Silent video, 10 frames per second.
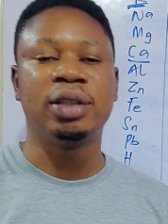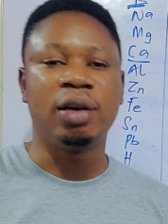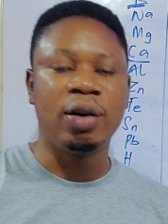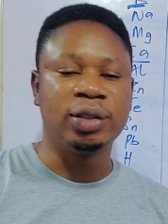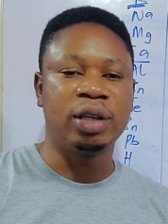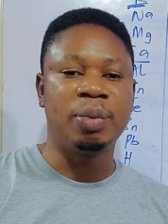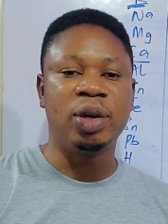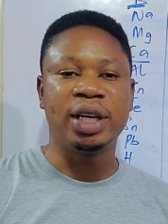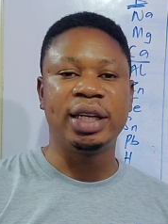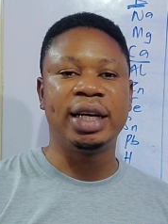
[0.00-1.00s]
Also, I'll be
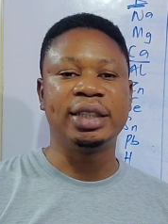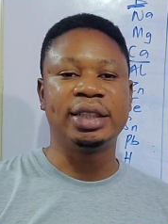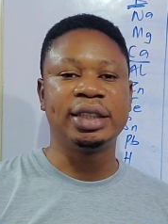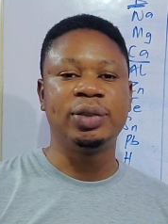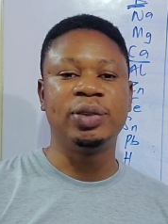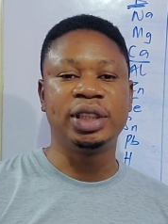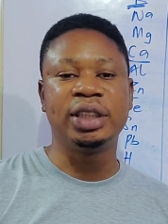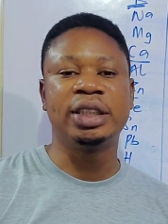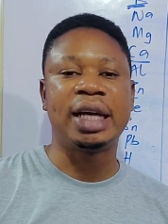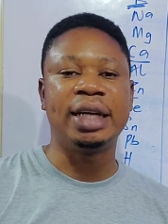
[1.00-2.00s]
looking at
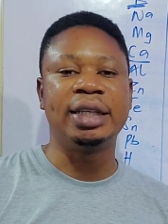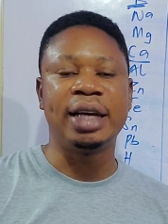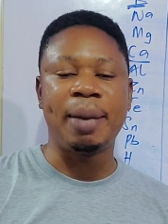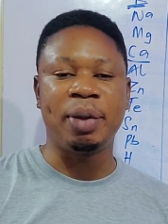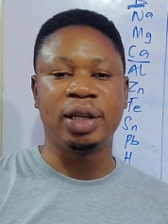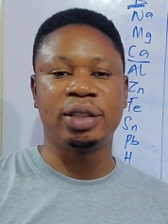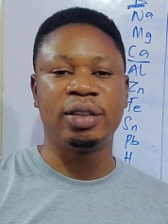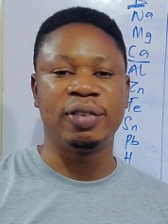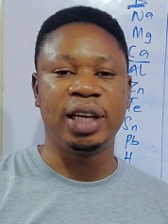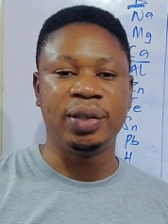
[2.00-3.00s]
uses and the application
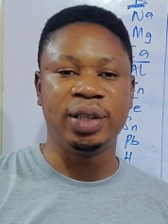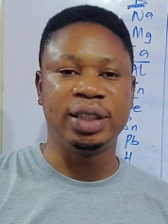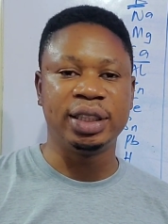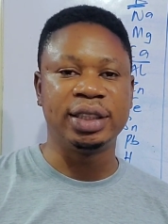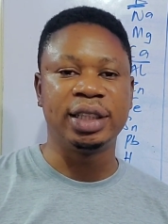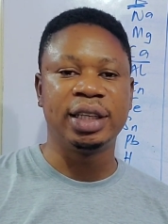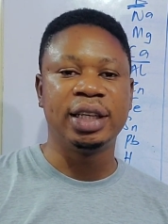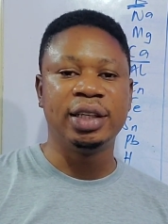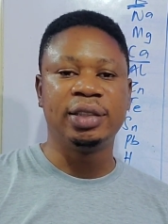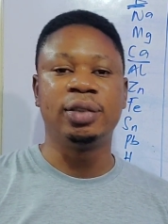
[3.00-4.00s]
of electrolysis.
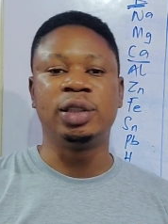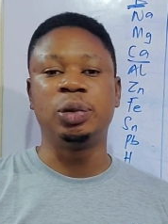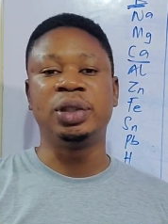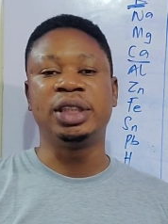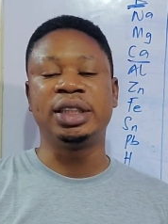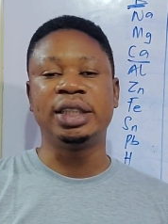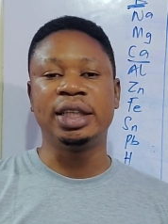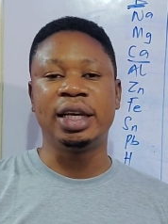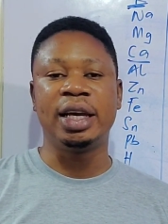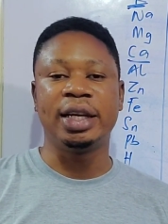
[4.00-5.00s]
So, till we
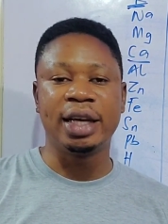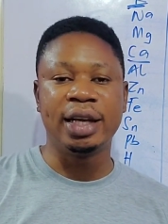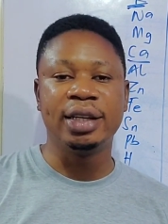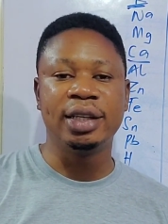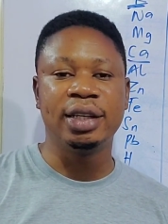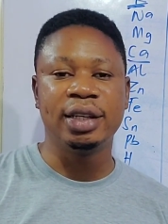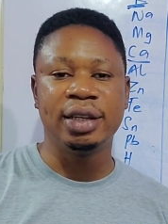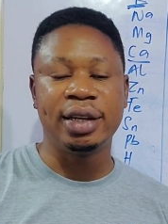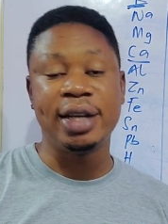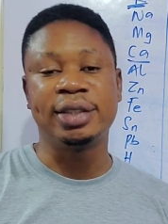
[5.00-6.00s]
see again
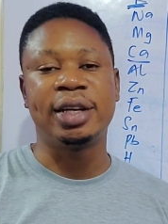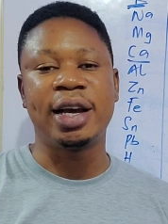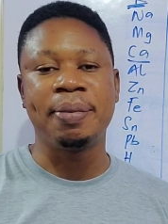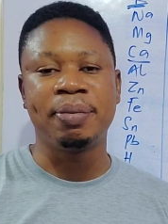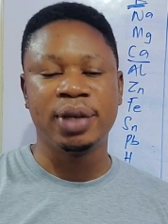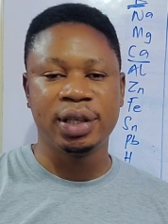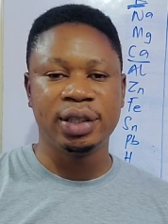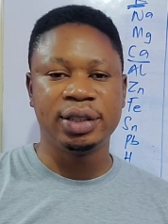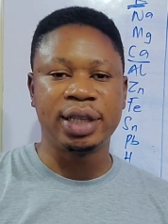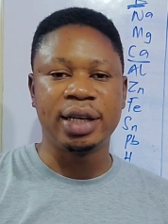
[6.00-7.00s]
next time,
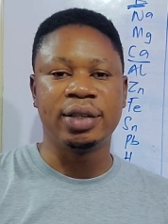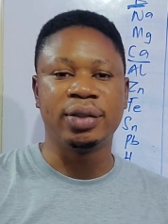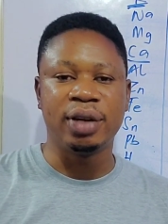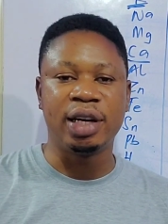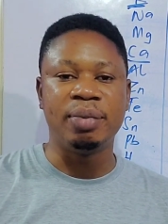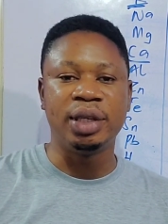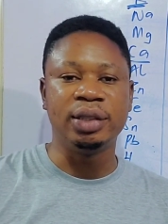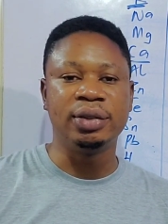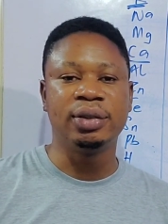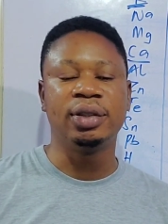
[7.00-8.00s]
thank you. I
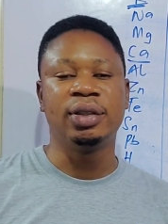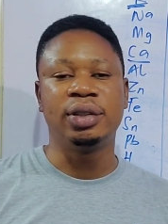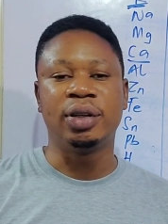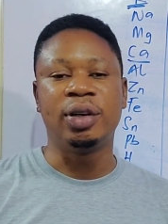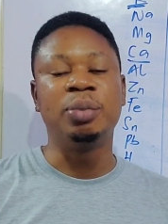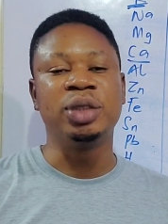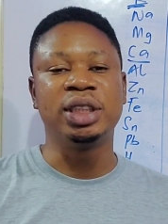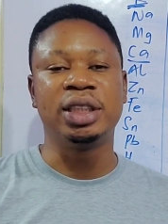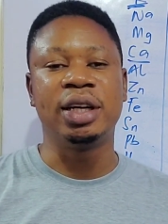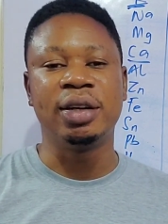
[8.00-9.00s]
remain your humble
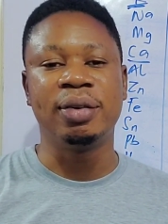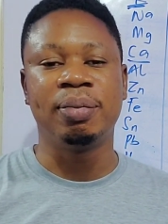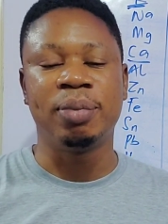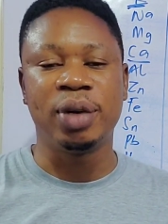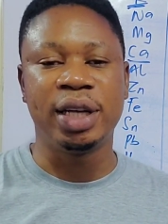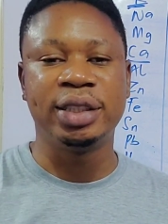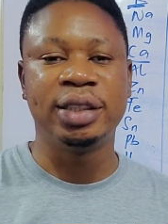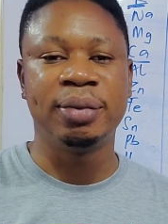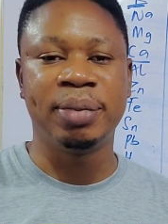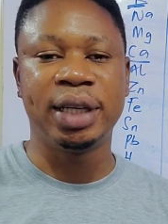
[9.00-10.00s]
teacher, Bolaji
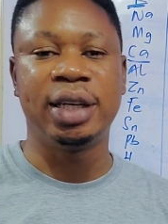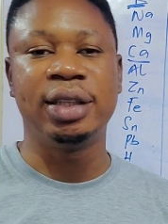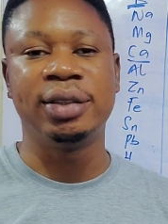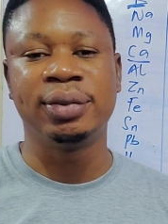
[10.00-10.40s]
Bakari.